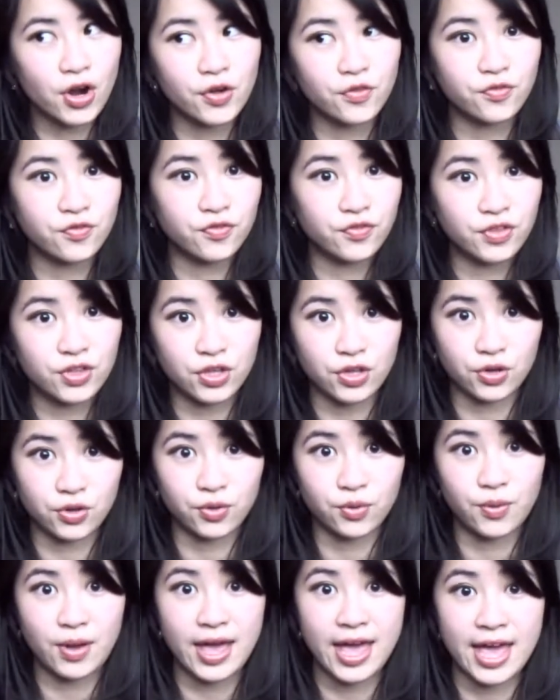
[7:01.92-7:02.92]
a
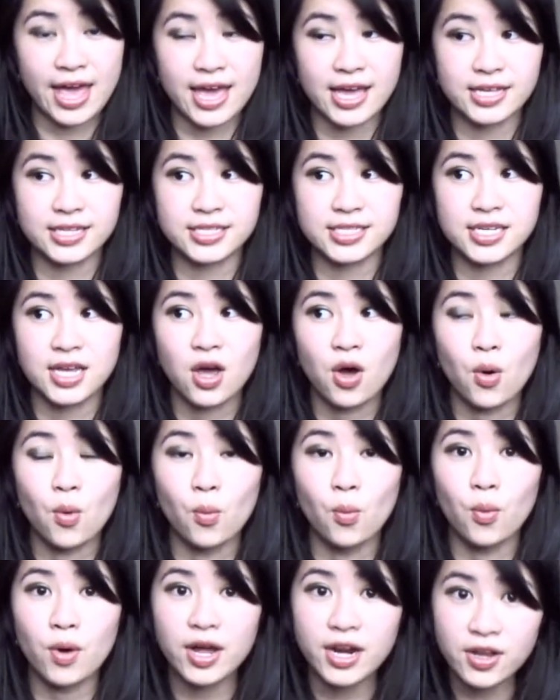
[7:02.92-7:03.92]
few, and
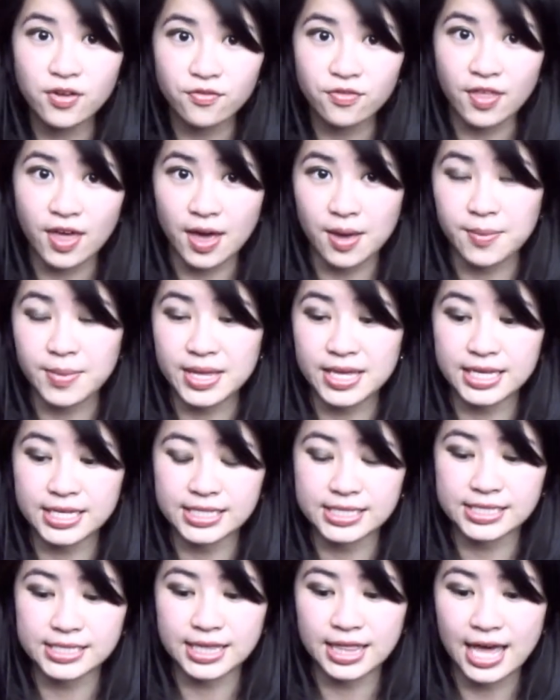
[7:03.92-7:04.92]
one of them
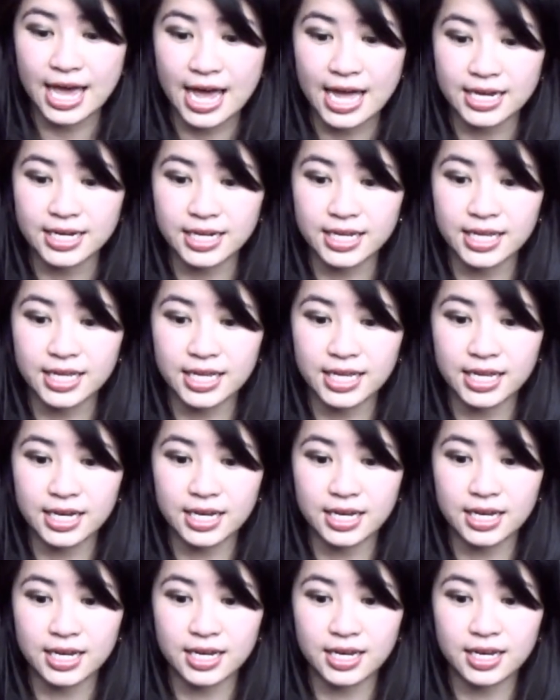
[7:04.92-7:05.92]
is that the
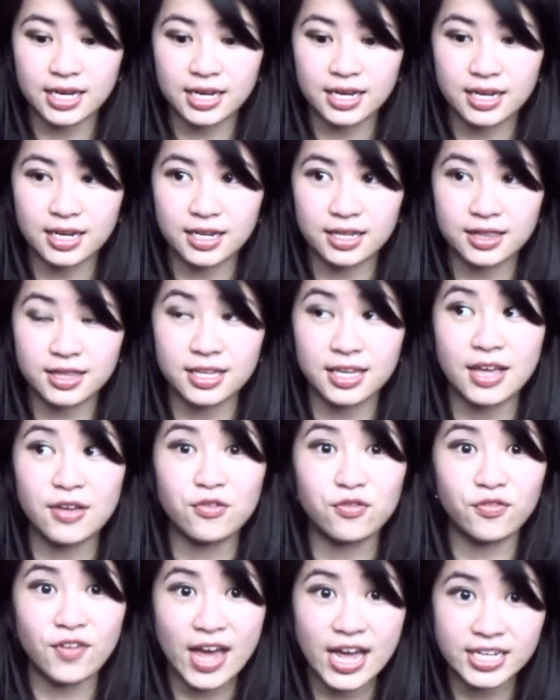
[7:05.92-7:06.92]

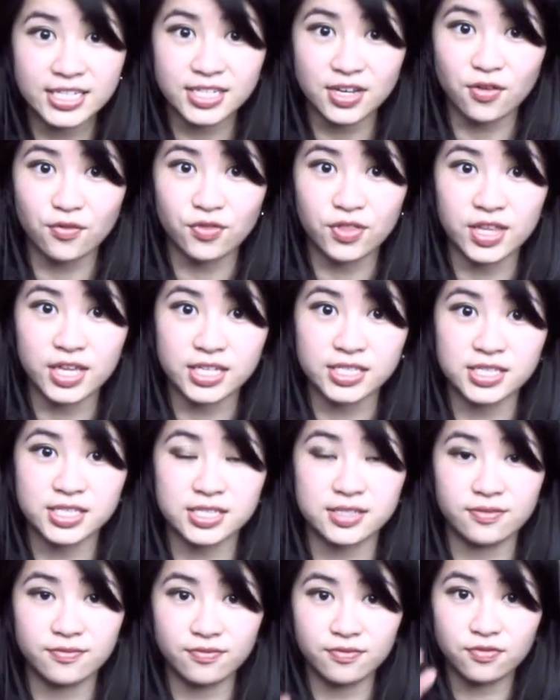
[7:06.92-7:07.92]
effect of this
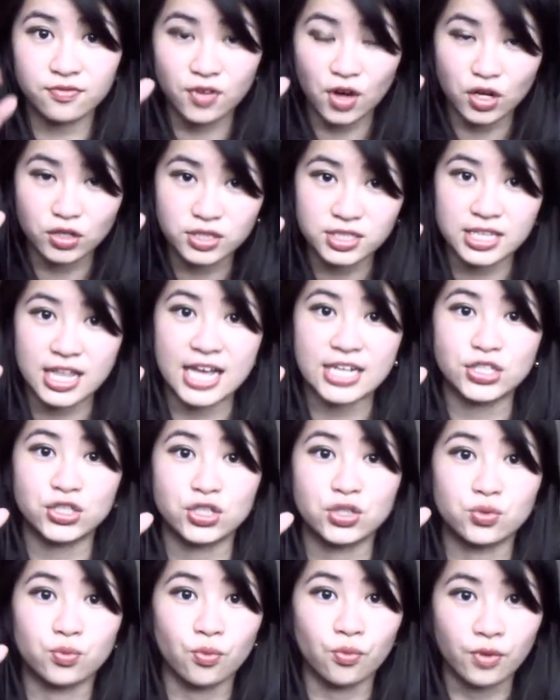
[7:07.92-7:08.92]
false
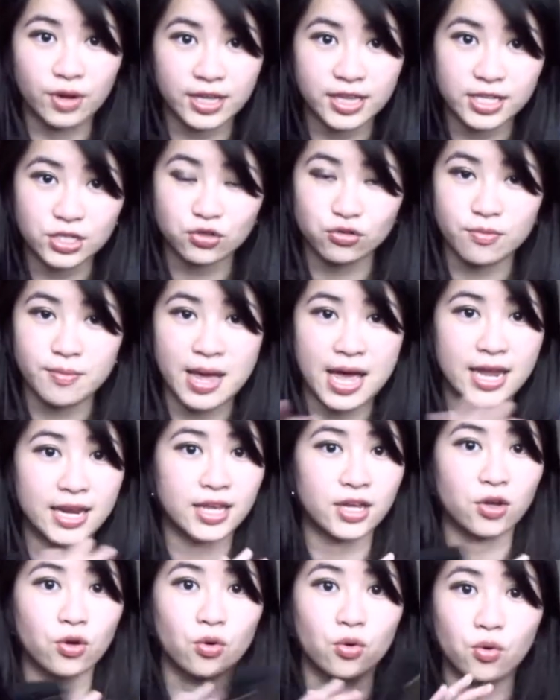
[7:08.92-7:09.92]
lashes, really
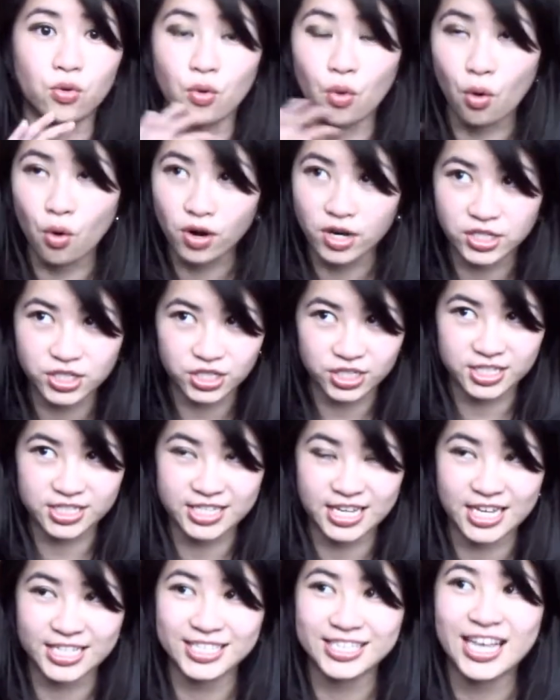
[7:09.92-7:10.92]
dramatic
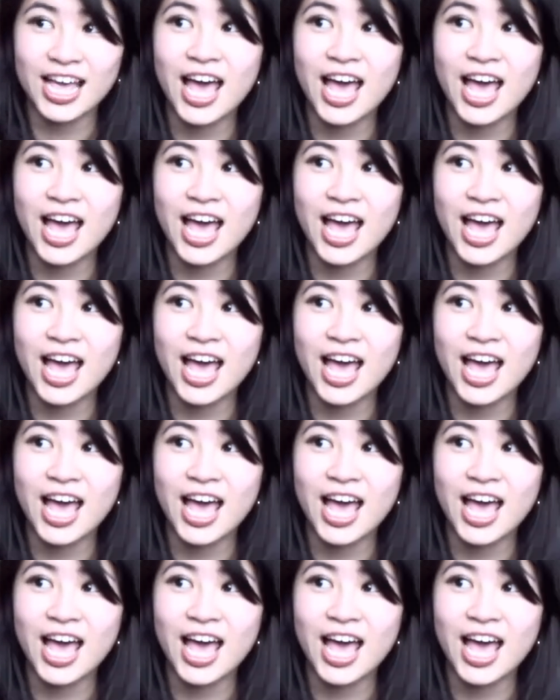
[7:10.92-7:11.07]
gorgeousness,